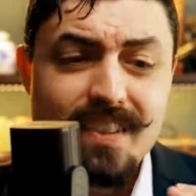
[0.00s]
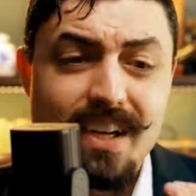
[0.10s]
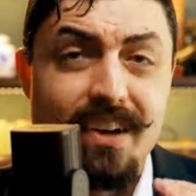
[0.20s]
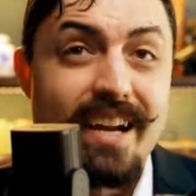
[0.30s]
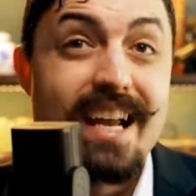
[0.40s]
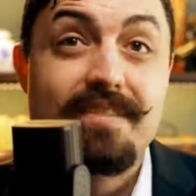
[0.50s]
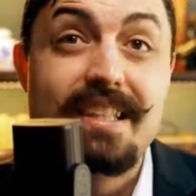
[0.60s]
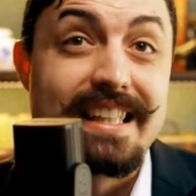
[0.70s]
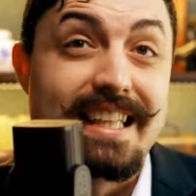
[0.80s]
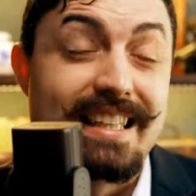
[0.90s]
on
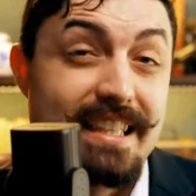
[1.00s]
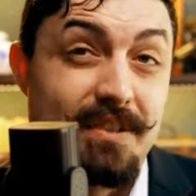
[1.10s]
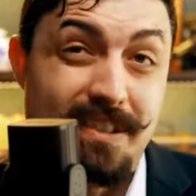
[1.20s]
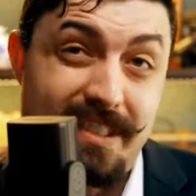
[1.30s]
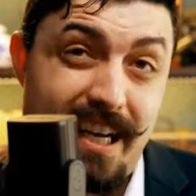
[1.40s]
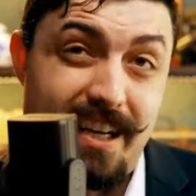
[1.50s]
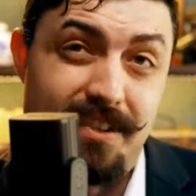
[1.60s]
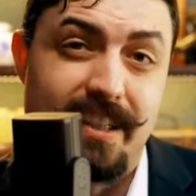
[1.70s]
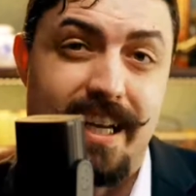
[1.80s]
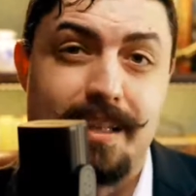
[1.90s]
everything that your entire
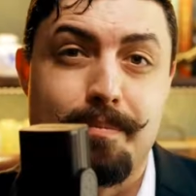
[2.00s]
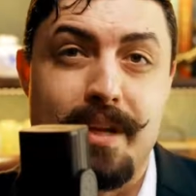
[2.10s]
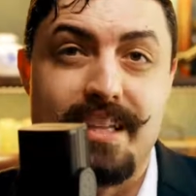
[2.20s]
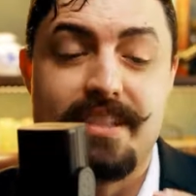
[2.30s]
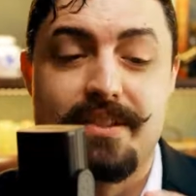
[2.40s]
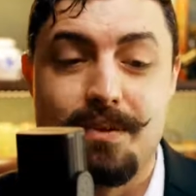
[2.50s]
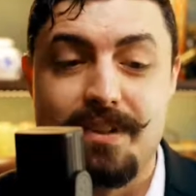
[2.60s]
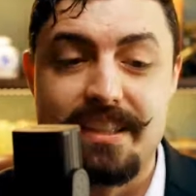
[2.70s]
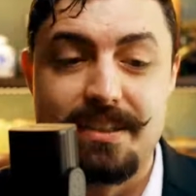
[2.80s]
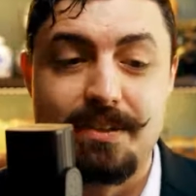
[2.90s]
landing page has
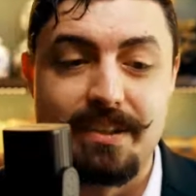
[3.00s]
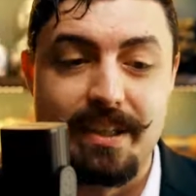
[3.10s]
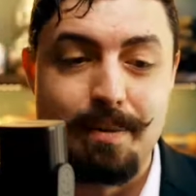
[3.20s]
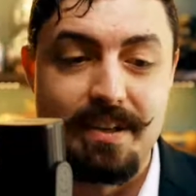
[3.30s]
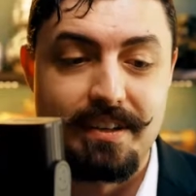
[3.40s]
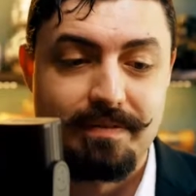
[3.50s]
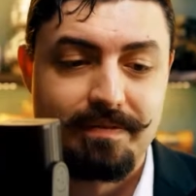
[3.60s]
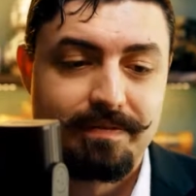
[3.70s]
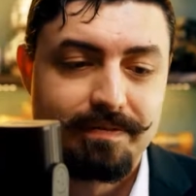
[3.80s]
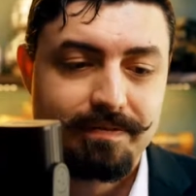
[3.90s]
already sold them on.
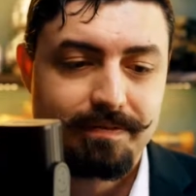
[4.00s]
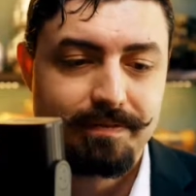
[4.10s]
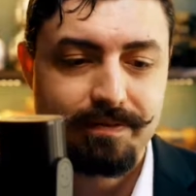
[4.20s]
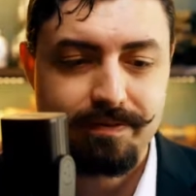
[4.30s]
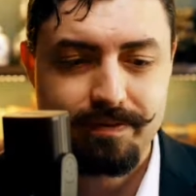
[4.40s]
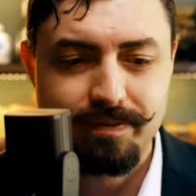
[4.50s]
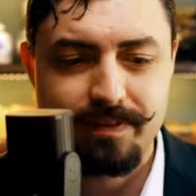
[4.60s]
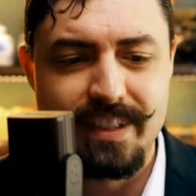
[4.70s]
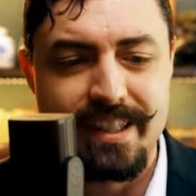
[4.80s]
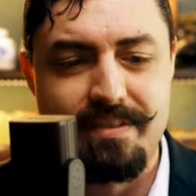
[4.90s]

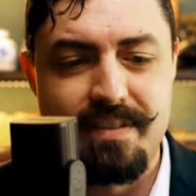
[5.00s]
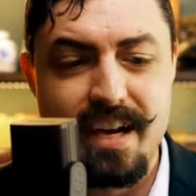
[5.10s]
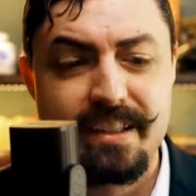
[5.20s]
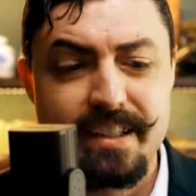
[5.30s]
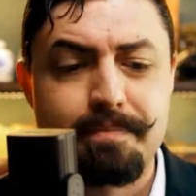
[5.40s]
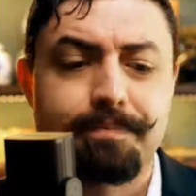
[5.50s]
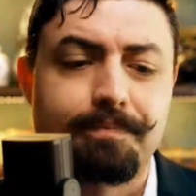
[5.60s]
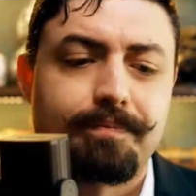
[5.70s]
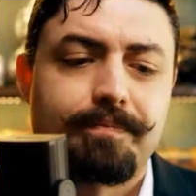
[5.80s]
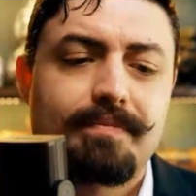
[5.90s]
And then finally,
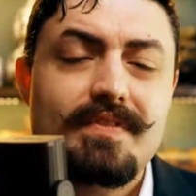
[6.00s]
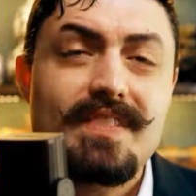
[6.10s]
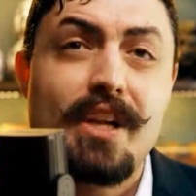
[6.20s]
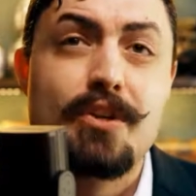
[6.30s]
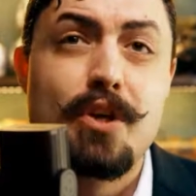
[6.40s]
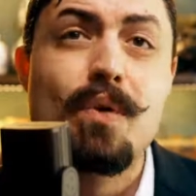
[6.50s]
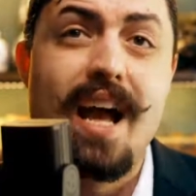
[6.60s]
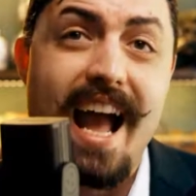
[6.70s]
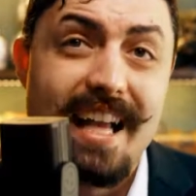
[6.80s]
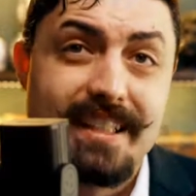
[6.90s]
don't
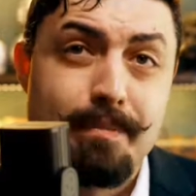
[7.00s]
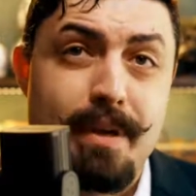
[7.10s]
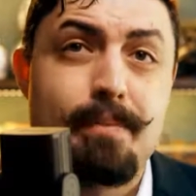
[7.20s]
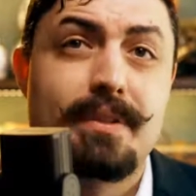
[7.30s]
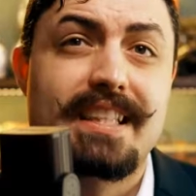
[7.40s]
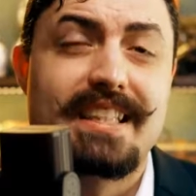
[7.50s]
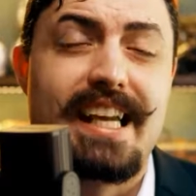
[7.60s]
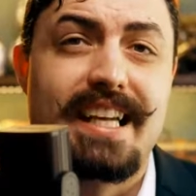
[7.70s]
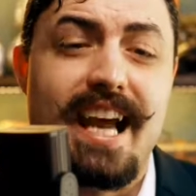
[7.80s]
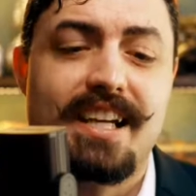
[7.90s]
ask people to
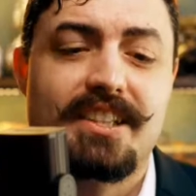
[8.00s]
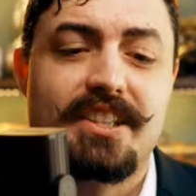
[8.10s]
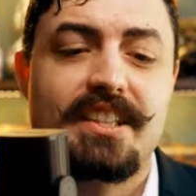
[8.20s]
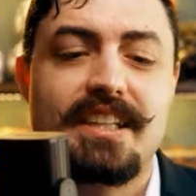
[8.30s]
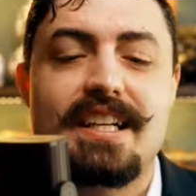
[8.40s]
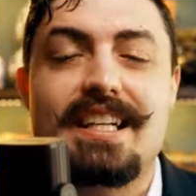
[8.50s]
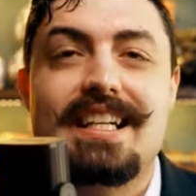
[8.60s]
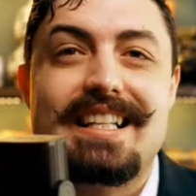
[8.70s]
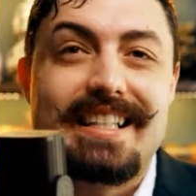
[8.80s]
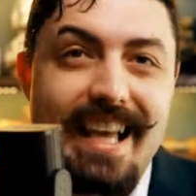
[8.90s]
take action,
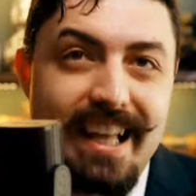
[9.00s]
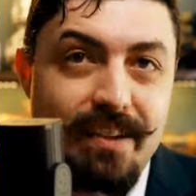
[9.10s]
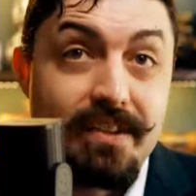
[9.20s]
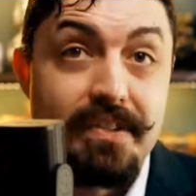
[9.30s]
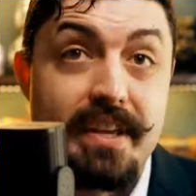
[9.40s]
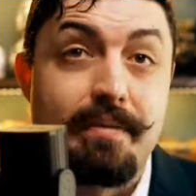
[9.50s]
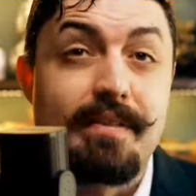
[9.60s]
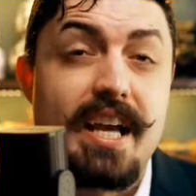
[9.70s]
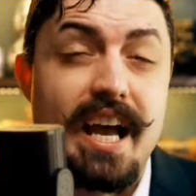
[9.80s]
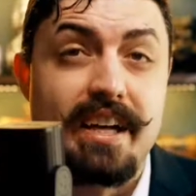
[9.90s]
tell them
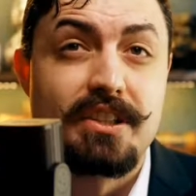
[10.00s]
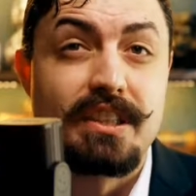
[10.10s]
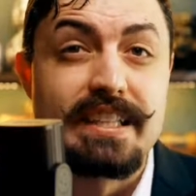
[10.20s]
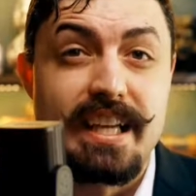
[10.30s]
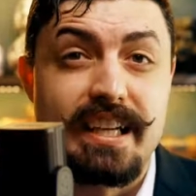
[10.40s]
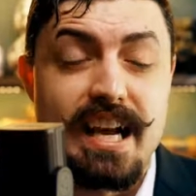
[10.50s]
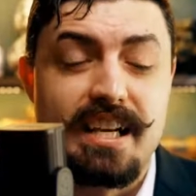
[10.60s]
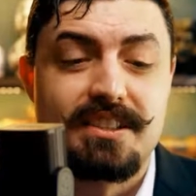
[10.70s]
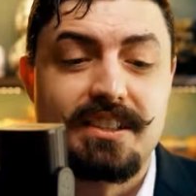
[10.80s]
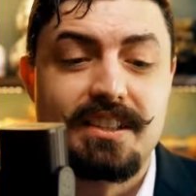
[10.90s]
to actually take
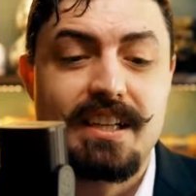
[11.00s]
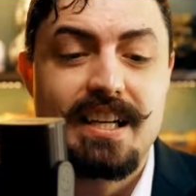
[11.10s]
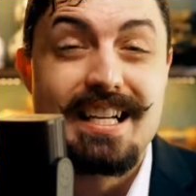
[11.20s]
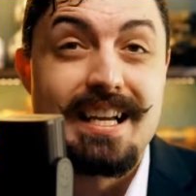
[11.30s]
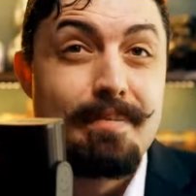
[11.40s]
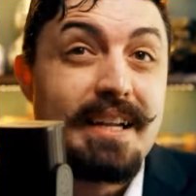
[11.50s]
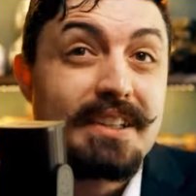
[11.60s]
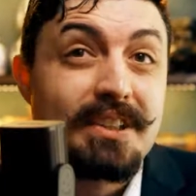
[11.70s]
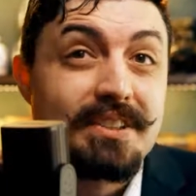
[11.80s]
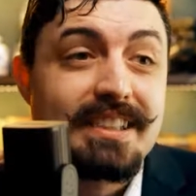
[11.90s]
action. And make
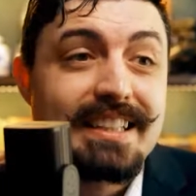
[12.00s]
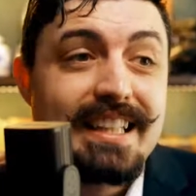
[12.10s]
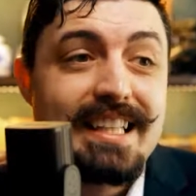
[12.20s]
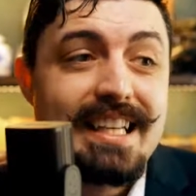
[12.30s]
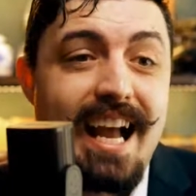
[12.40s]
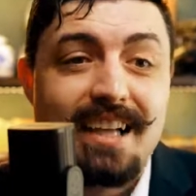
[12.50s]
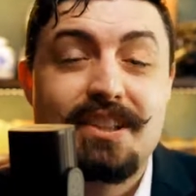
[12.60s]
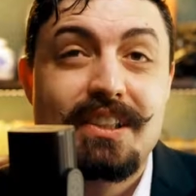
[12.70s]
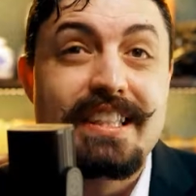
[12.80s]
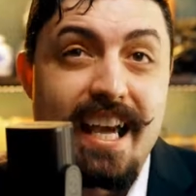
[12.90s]
sure that they
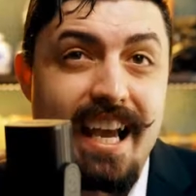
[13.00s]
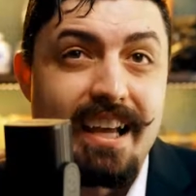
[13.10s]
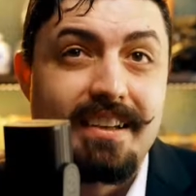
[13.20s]
actually can.